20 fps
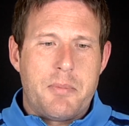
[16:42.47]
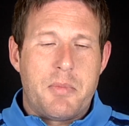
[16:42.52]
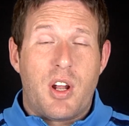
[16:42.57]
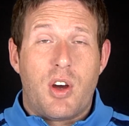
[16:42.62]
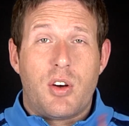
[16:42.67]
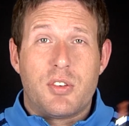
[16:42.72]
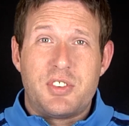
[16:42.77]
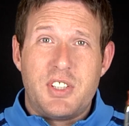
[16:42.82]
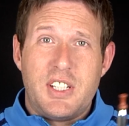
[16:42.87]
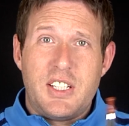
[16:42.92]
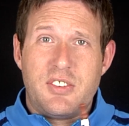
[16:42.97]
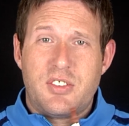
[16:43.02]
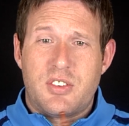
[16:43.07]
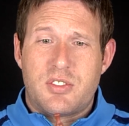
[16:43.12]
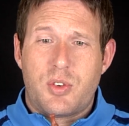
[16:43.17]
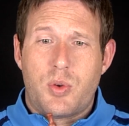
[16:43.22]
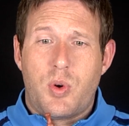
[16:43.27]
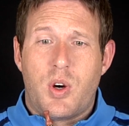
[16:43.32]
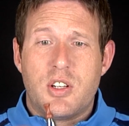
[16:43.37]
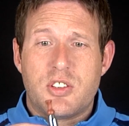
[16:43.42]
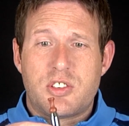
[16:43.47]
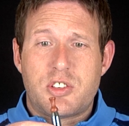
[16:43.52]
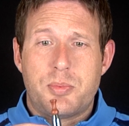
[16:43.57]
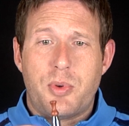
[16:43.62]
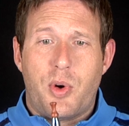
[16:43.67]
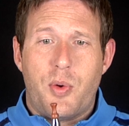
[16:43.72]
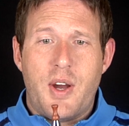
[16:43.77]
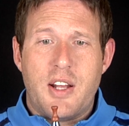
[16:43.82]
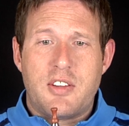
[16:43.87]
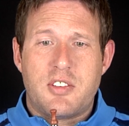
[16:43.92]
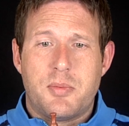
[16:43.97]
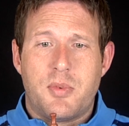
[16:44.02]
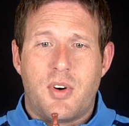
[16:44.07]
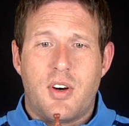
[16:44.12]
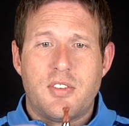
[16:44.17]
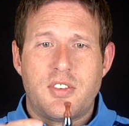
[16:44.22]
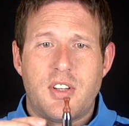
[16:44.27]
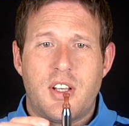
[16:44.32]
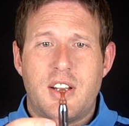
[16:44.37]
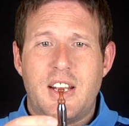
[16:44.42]
And obviously it is quite a small
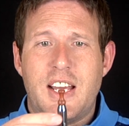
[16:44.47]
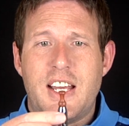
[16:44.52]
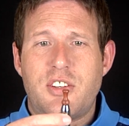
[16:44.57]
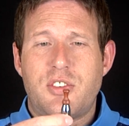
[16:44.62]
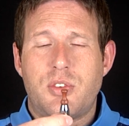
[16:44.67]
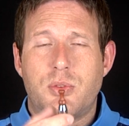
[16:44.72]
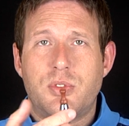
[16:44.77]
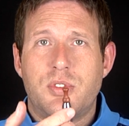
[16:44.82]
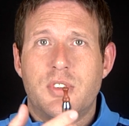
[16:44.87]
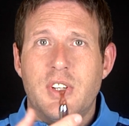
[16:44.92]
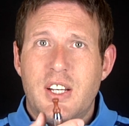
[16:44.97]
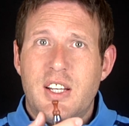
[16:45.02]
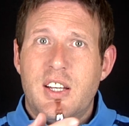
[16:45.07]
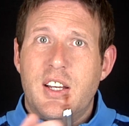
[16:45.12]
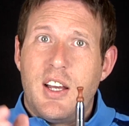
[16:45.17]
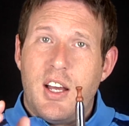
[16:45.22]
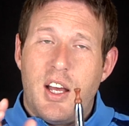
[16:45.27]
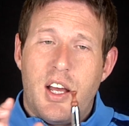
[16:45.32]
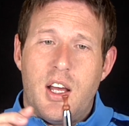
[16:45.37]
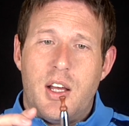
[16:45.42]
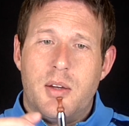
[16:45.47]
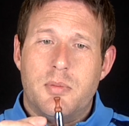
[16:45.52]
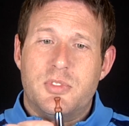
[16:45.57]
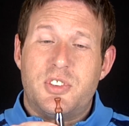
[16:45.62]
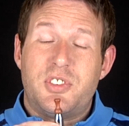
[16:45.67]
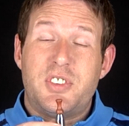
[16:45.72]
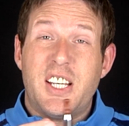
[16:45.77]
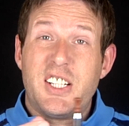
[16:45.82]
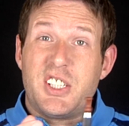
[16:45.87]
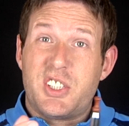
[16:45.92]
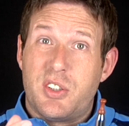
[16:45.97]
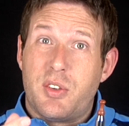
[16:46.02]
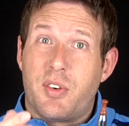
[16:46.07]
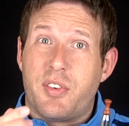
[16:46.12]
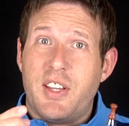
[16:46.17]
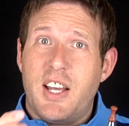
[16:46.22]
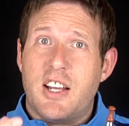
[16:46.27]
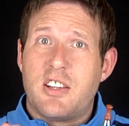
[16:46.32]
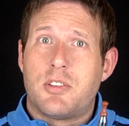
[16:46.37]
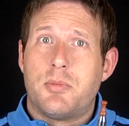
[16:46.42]
atomizer. The actual section of
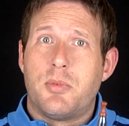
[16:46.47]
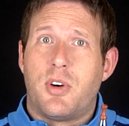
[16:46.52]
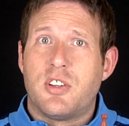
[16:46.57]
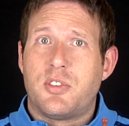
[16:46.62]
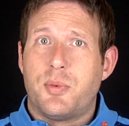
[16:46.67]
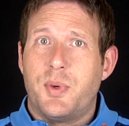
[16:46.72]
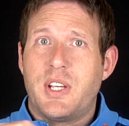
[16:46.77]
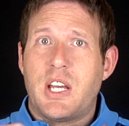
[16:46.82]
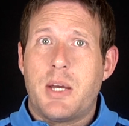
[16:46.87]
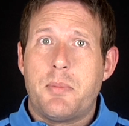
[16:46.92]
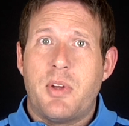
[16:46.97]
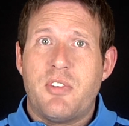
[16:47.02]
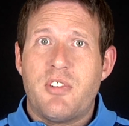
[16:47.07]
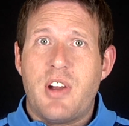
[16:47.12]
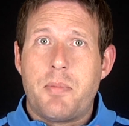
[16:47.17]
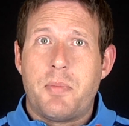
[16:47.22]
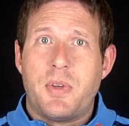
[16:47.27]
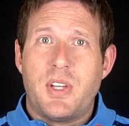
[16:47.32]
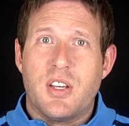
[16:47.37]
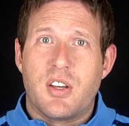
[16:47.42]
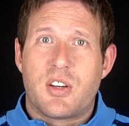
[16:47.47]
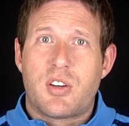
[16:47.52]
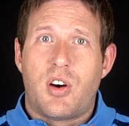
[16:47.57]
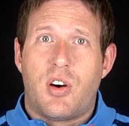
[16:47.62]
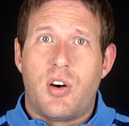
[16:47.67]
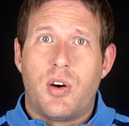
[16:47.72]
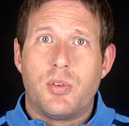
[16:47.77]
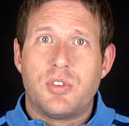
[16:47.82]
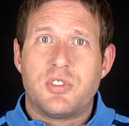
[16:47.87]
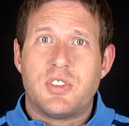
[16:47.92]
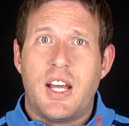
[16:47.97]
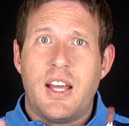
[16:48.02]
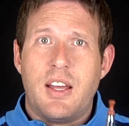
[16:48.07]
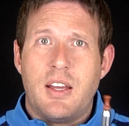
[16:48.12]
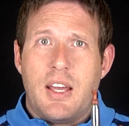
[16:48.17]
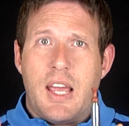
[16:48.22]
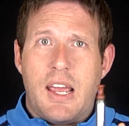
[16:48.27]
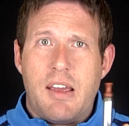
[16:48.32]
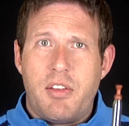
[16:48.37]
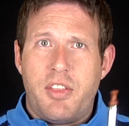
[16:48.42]
the atomizer where you're going to be wrapping your coils and that,
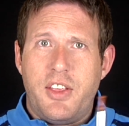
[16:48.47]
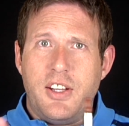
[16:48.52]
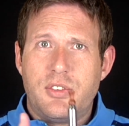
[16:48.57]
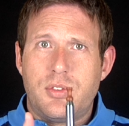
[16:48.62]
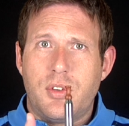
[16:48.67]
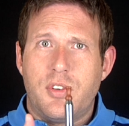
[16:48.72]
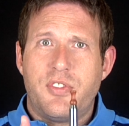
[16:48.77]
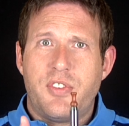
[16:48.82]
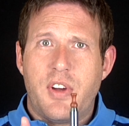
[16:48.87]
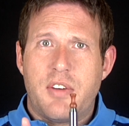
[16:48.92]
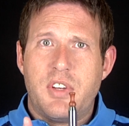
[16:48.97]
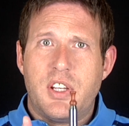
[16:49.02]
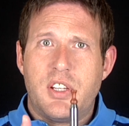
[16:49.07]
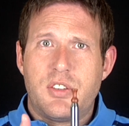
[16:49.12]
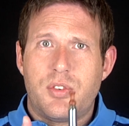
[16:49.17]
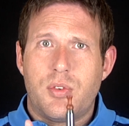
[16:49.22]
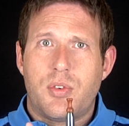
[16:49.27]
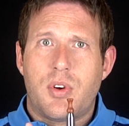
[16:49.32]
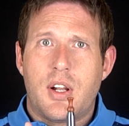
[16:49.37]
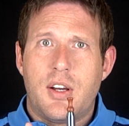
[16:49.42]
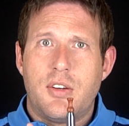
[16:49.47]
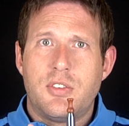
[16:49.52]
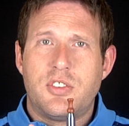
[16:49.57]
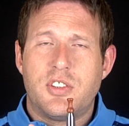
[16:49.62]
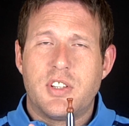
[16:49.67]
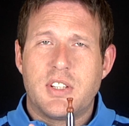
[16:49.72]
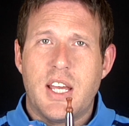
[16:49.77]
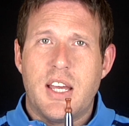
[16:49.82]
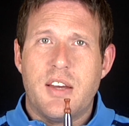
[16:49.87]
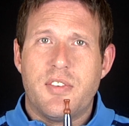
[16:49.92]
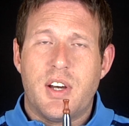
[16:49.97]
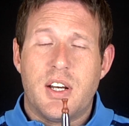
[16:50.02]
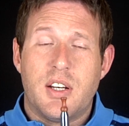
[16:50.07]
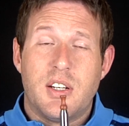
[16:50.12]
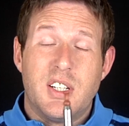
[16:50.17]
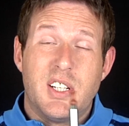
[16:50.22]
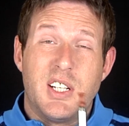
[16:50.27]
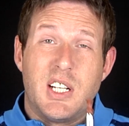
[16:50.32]
everything's all very sort of close together.